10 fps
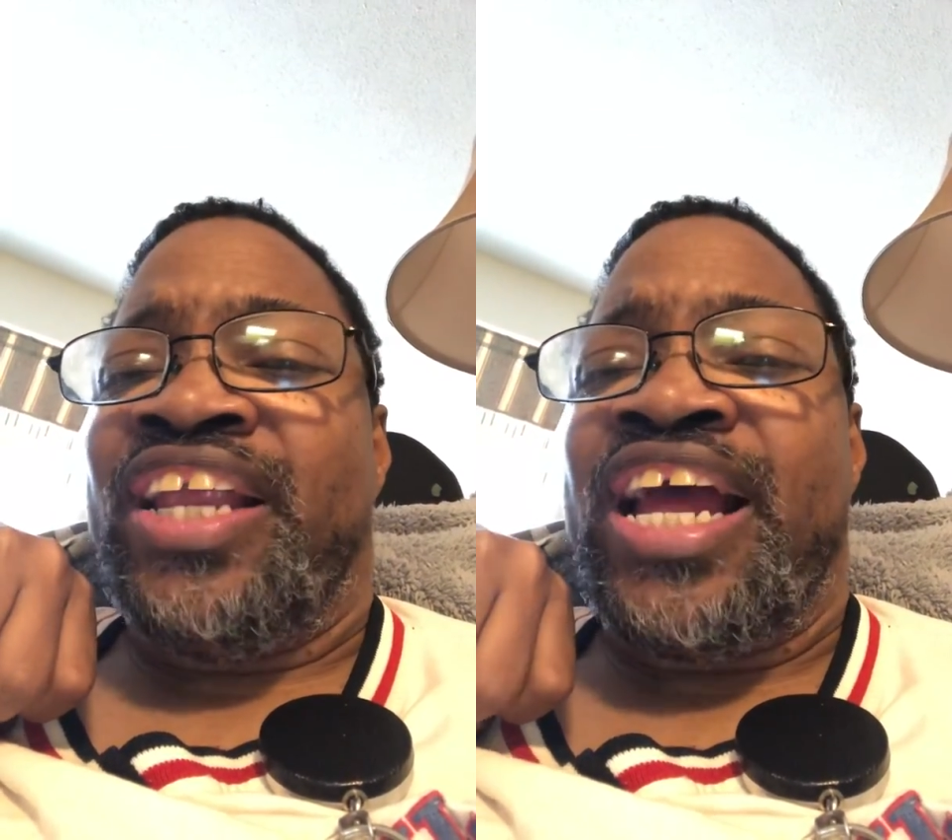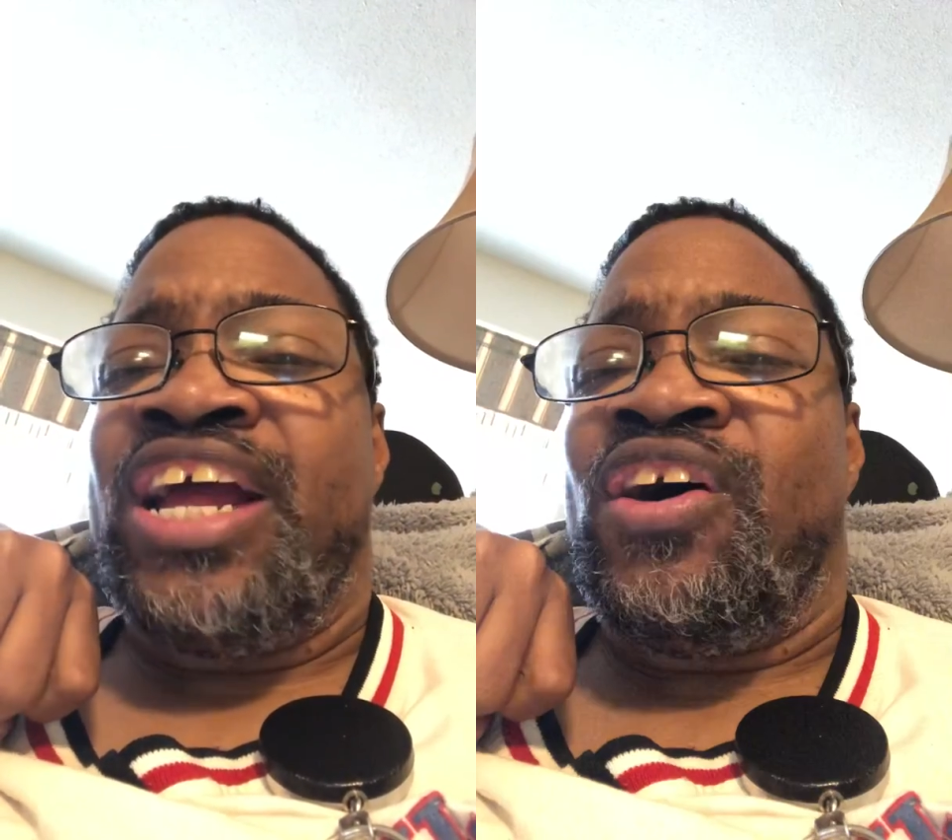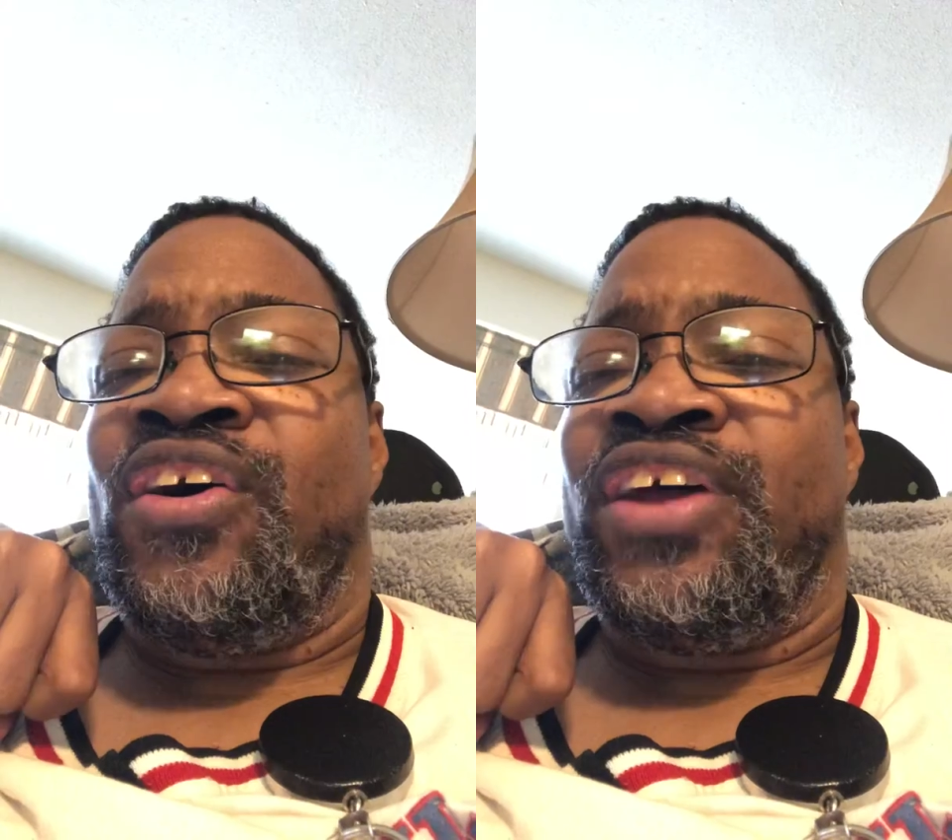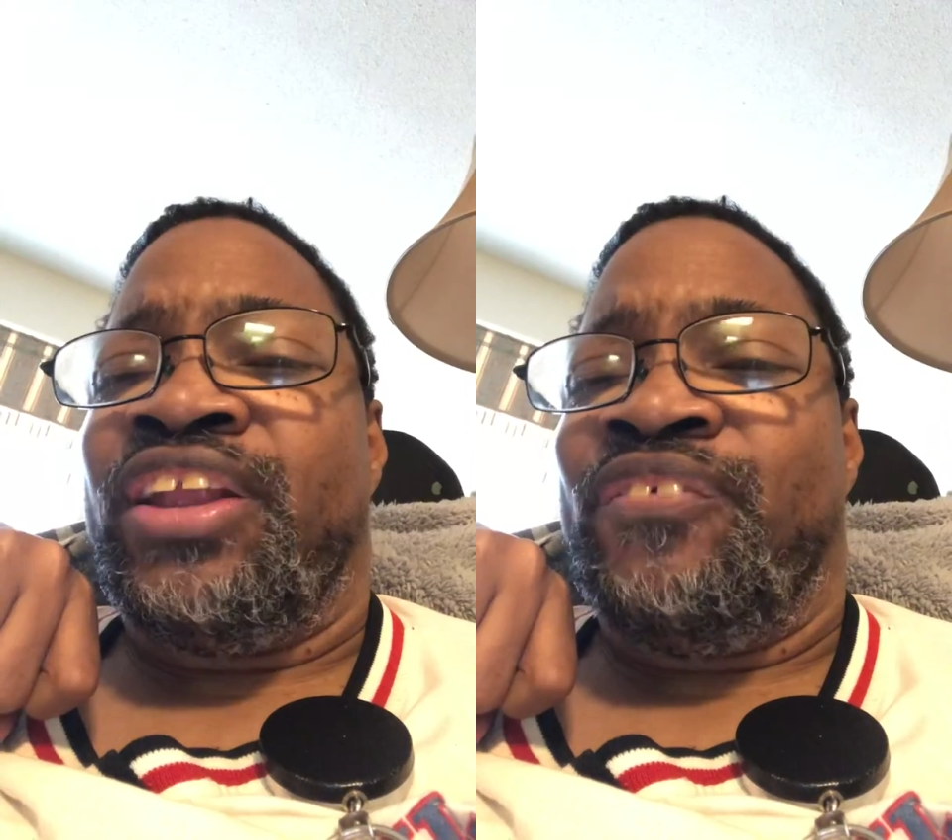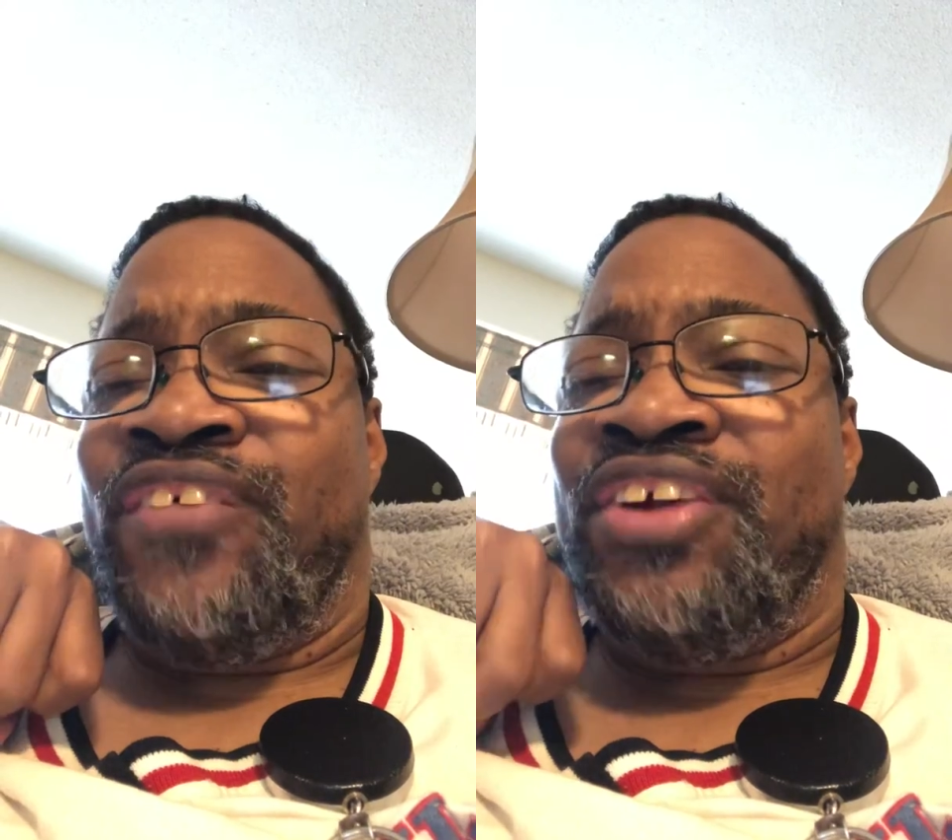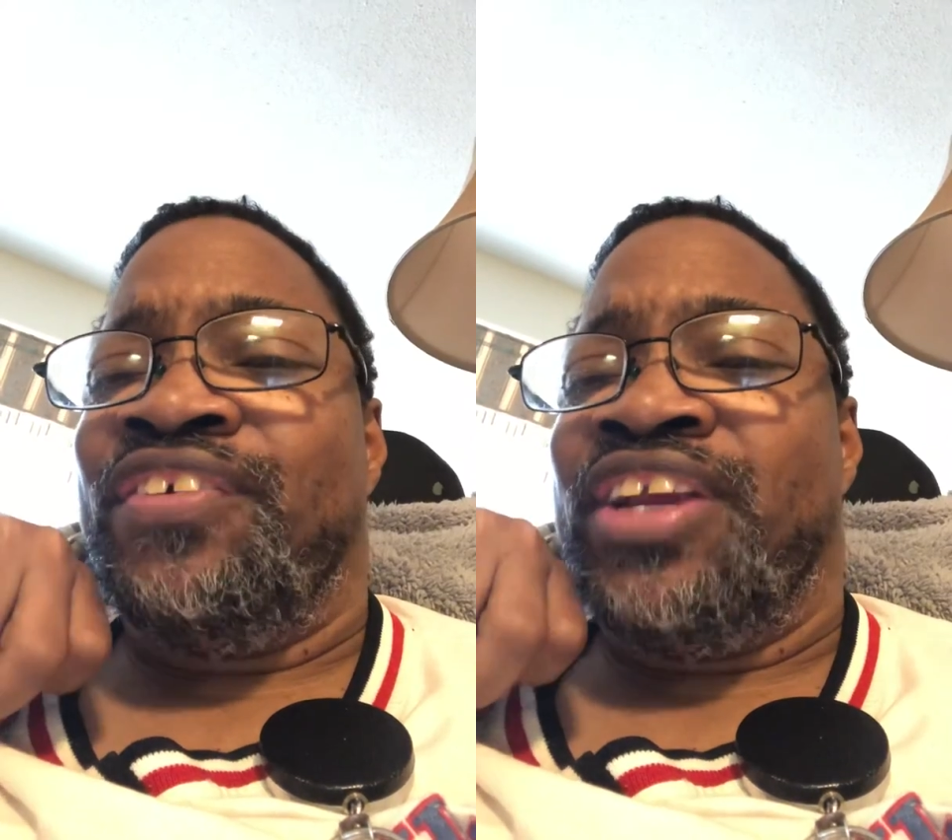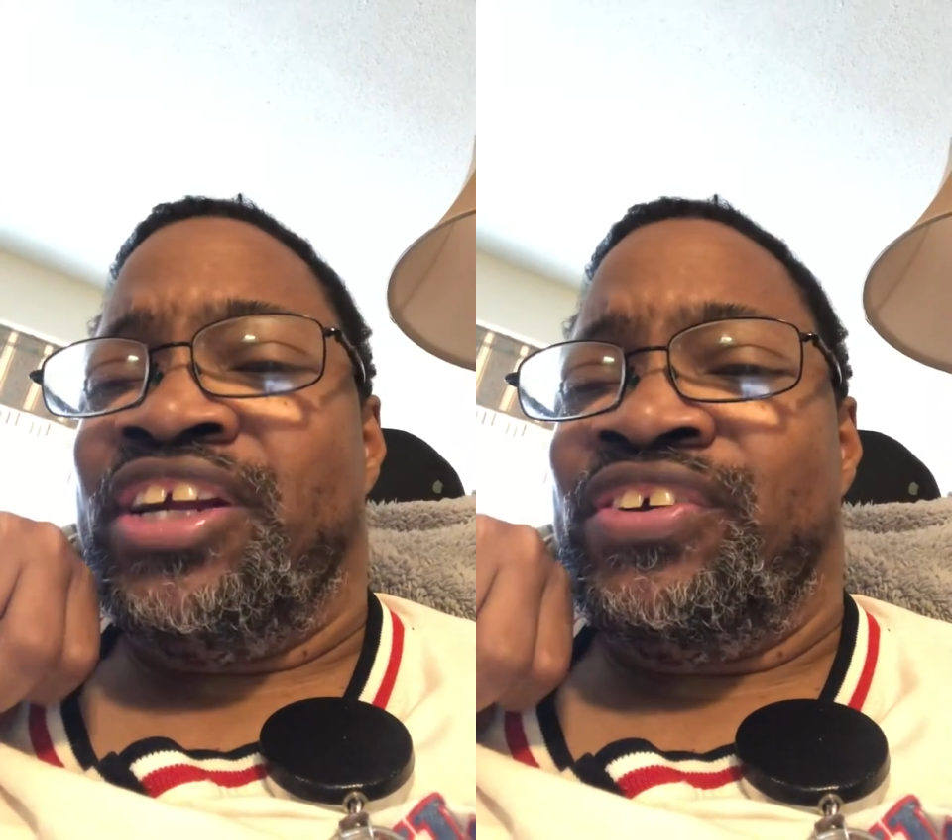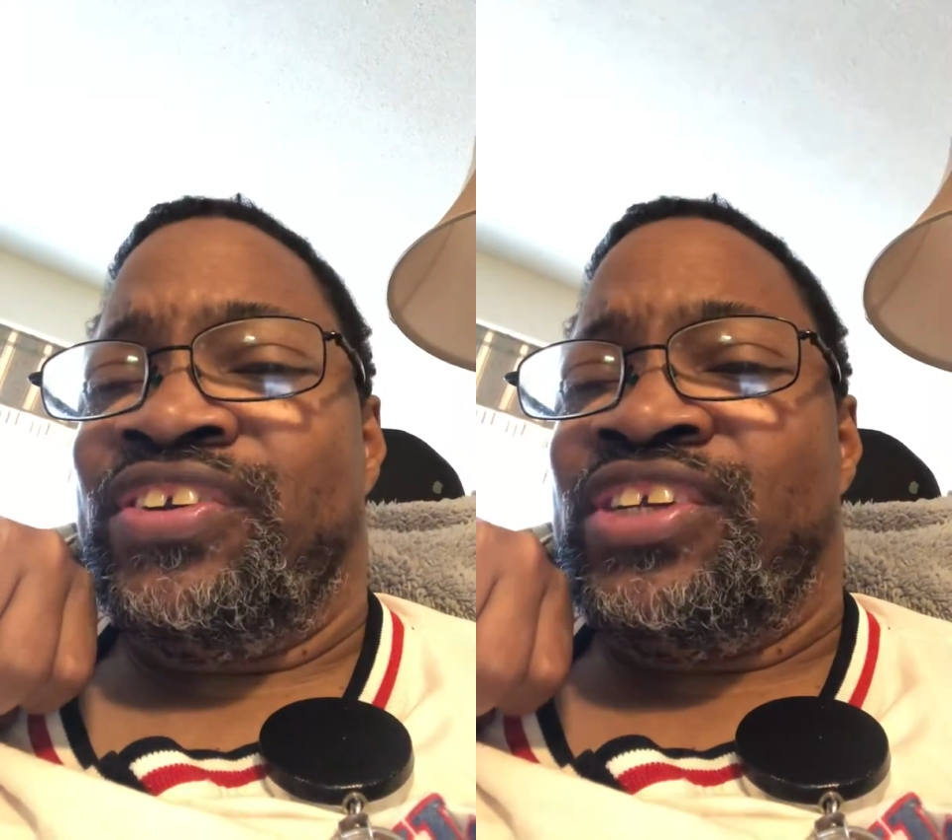They are the real
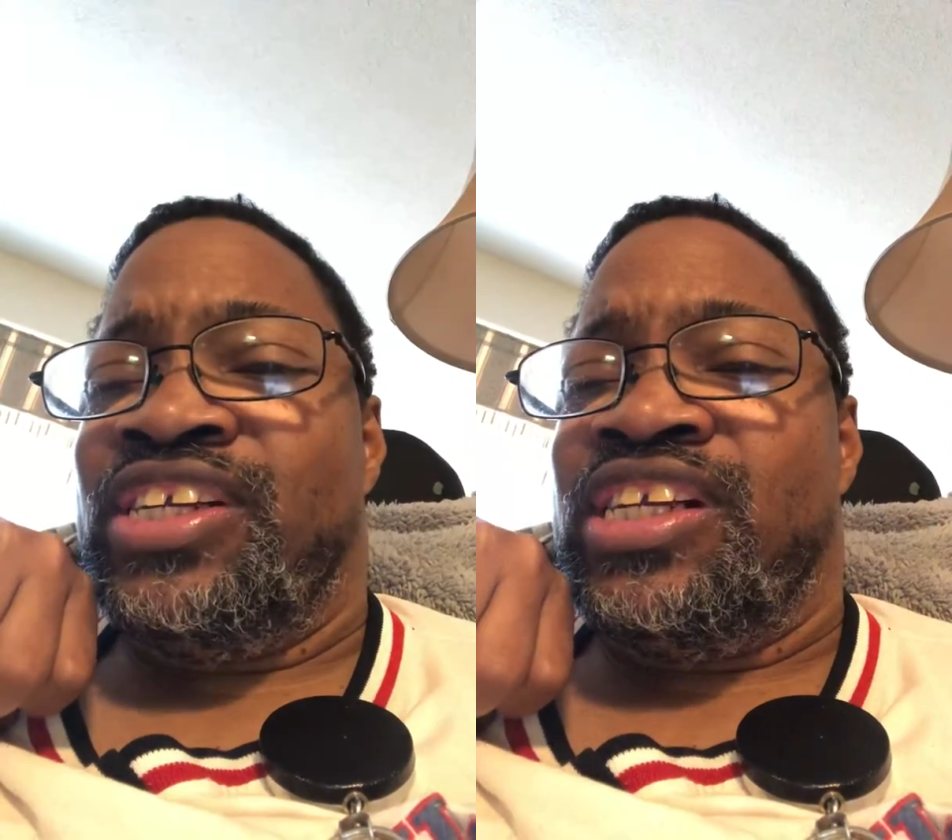deal.